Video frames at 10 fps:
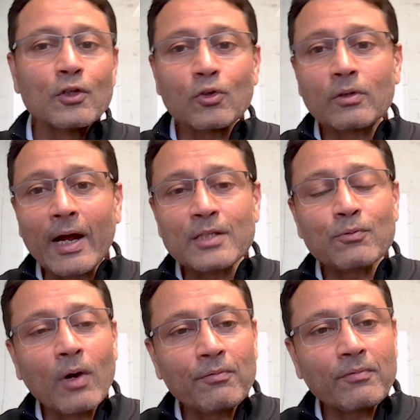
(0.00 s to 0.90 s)
So that is
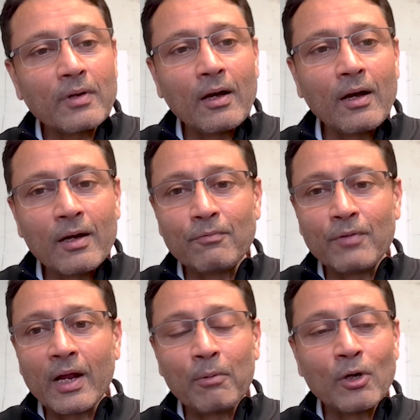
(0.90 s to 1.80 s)
what uh,
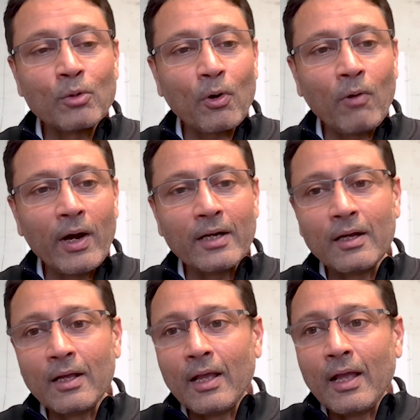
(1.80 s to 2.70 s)
we are able to provide
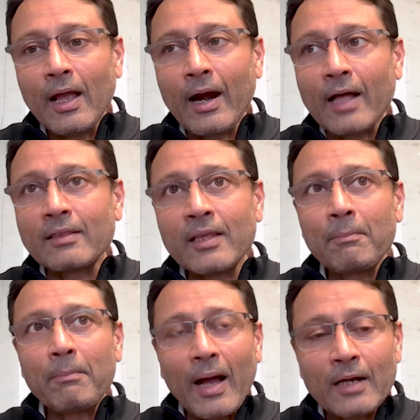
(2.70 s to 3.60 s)
and I
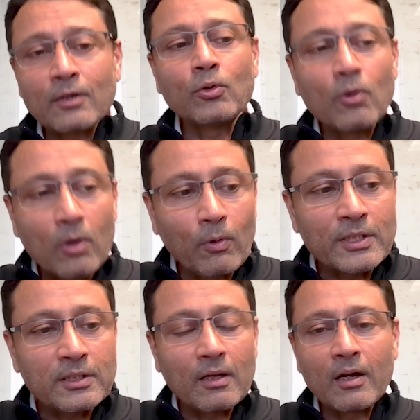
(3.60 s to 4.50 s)
think back to your
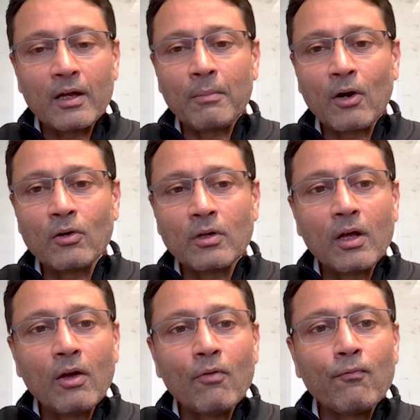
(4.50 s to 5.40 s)
question earlier about
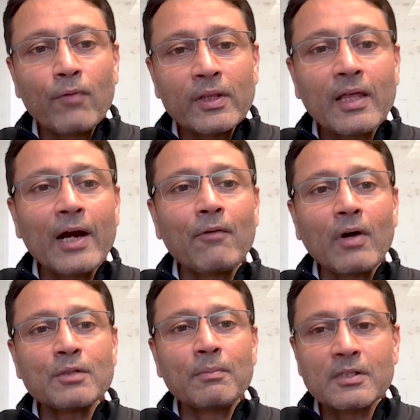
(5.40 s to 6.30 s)
with the
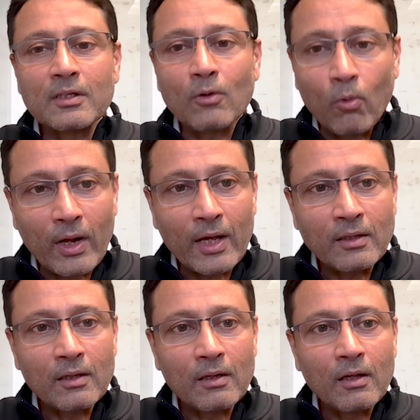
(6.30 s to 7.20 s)
advancements in ORAN,